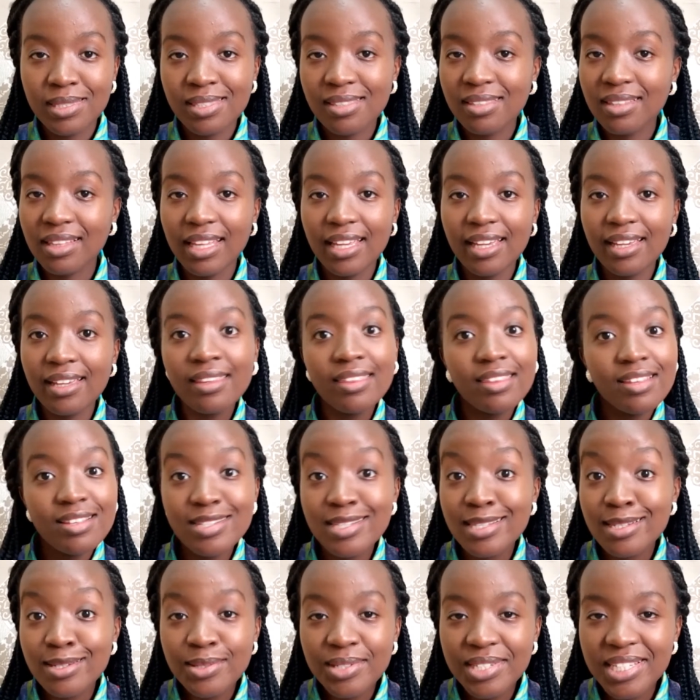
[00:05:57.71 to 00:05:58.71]
Like, there's
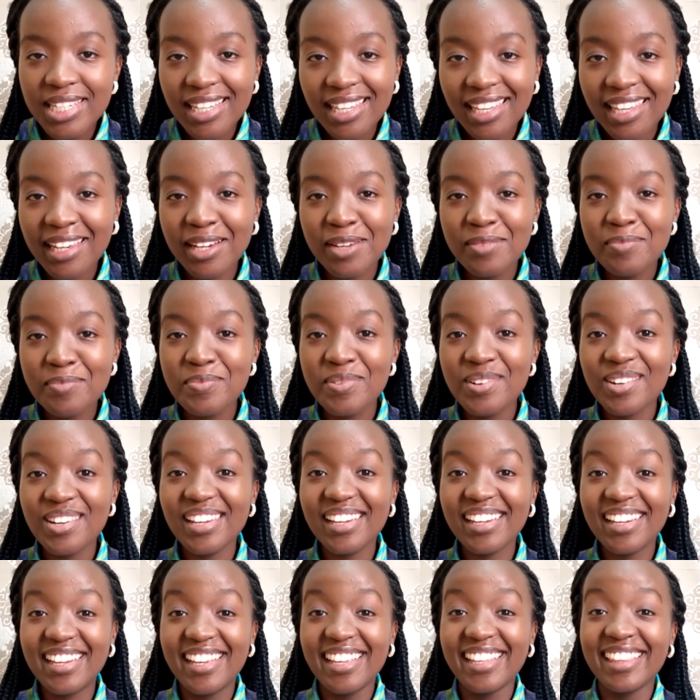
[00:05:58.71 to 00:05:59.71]
no taking a
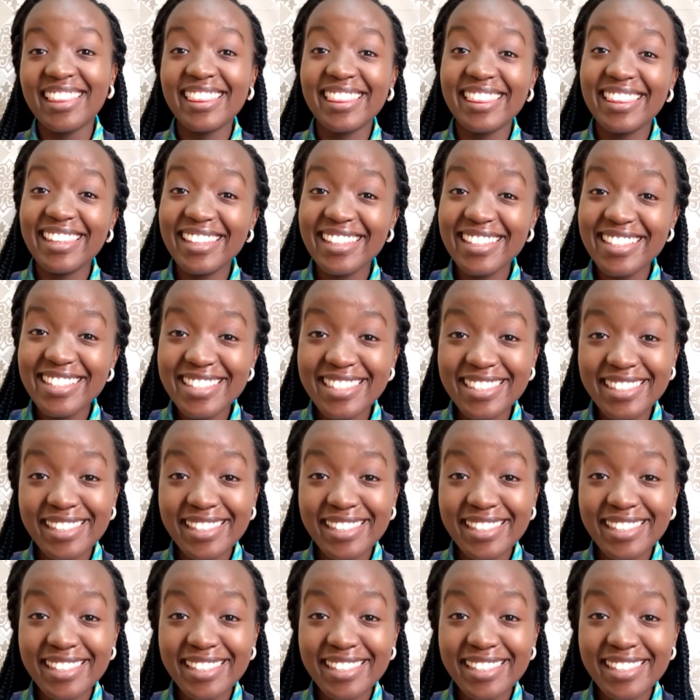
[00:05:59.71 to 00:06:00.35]
break in this.